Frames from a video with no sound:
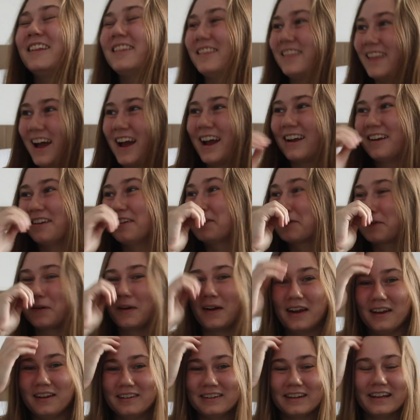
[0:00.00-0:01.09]
That is
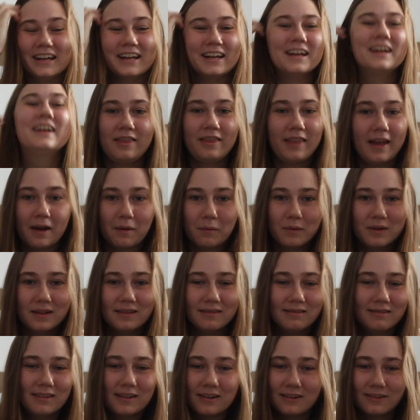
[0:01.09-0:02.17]
crazy. That would
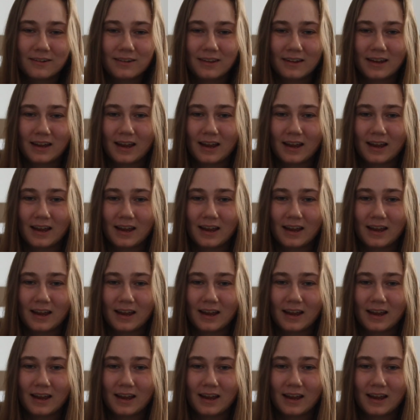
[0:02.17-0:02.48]
literally